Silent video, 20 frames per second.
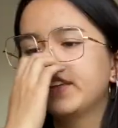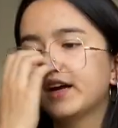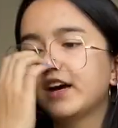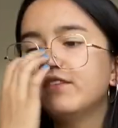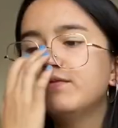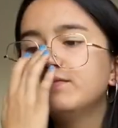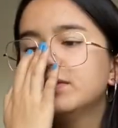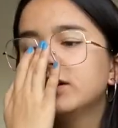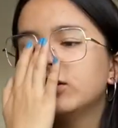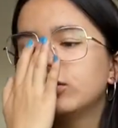
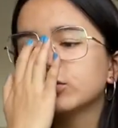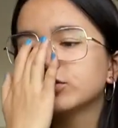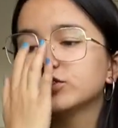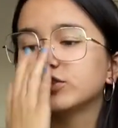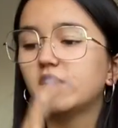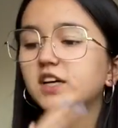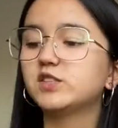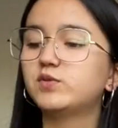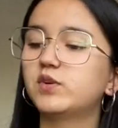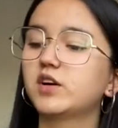government also
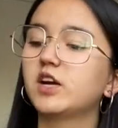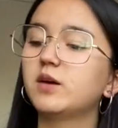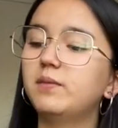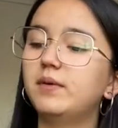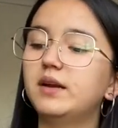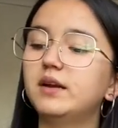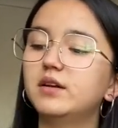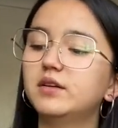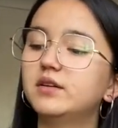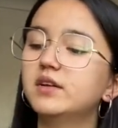has
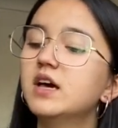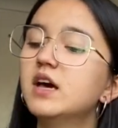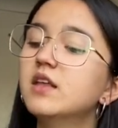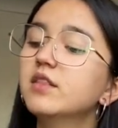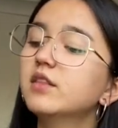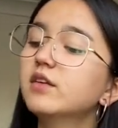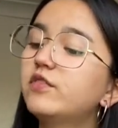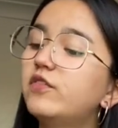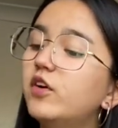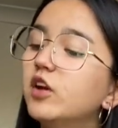recommended
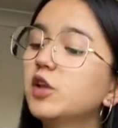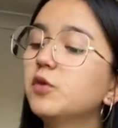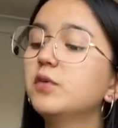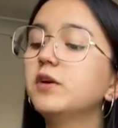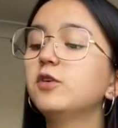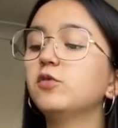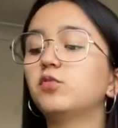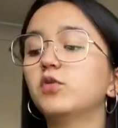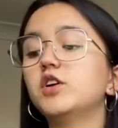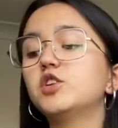the
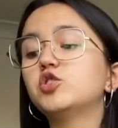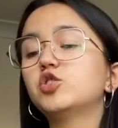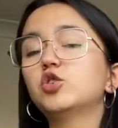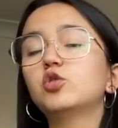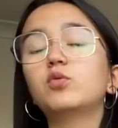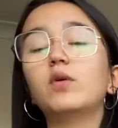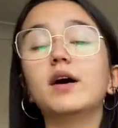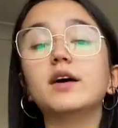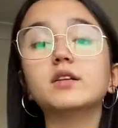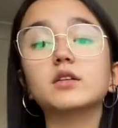following
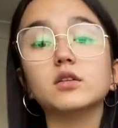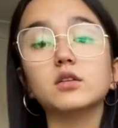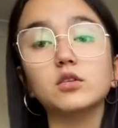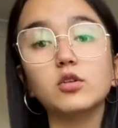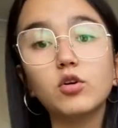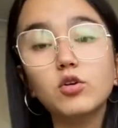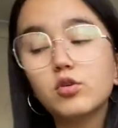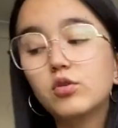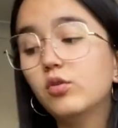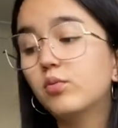regional and
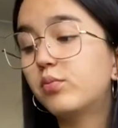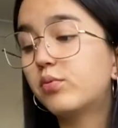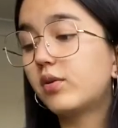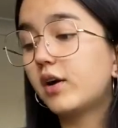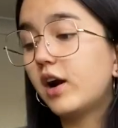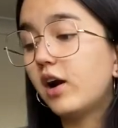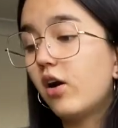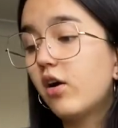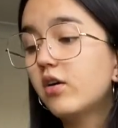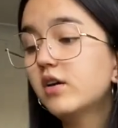local
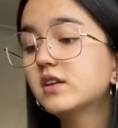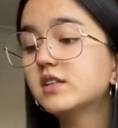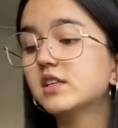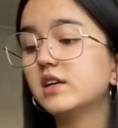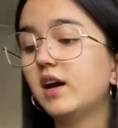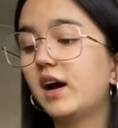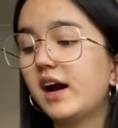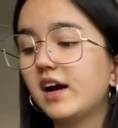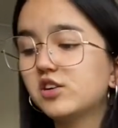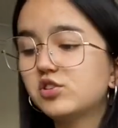priority
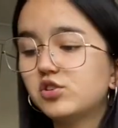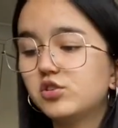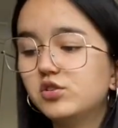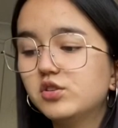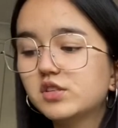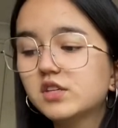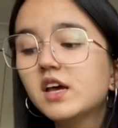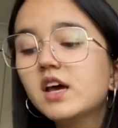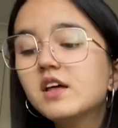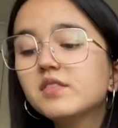
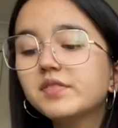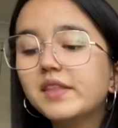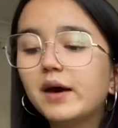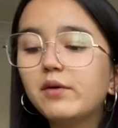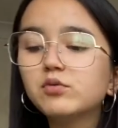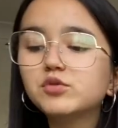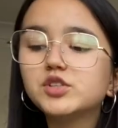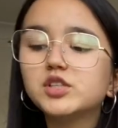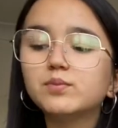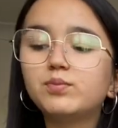actions that
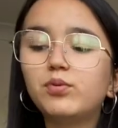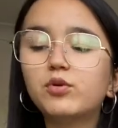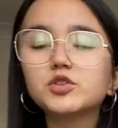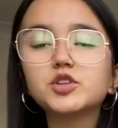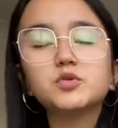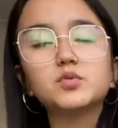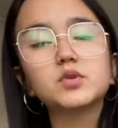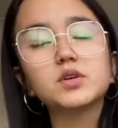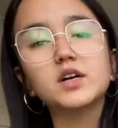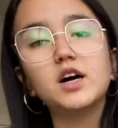would support
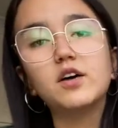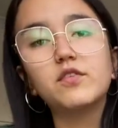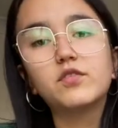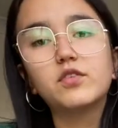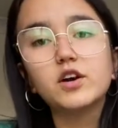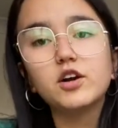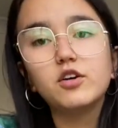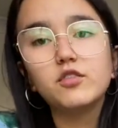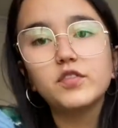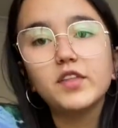the
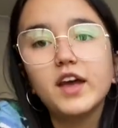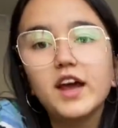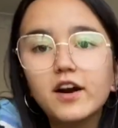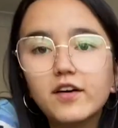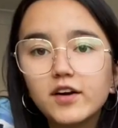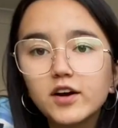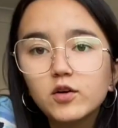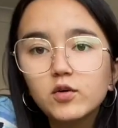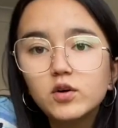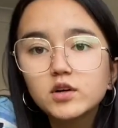recovery of the
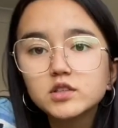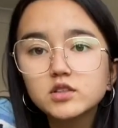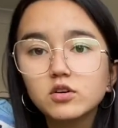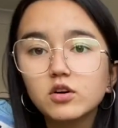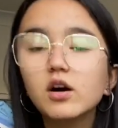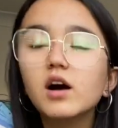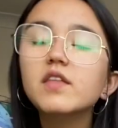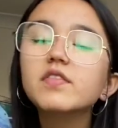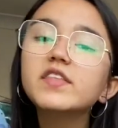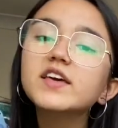Hairy
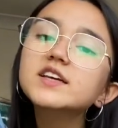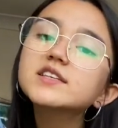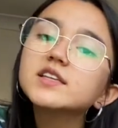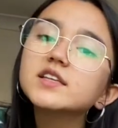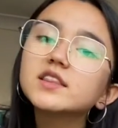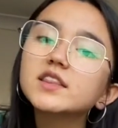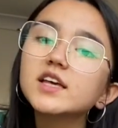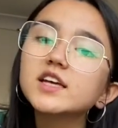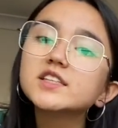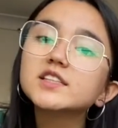Quandong. And these are
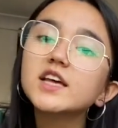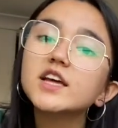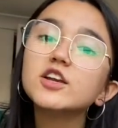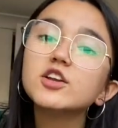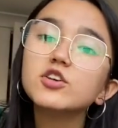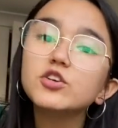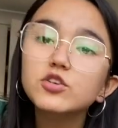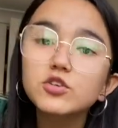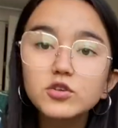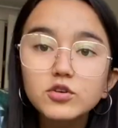things that
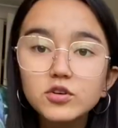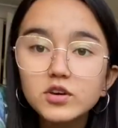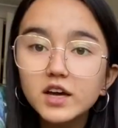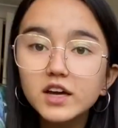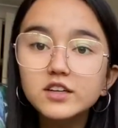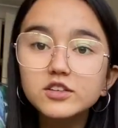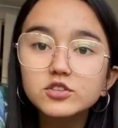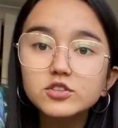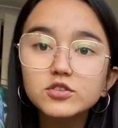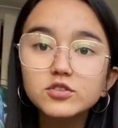you
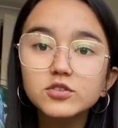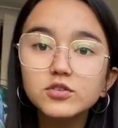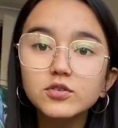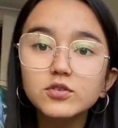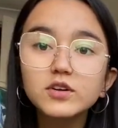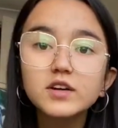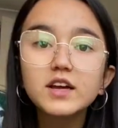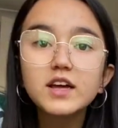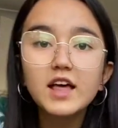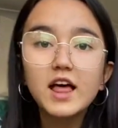can do,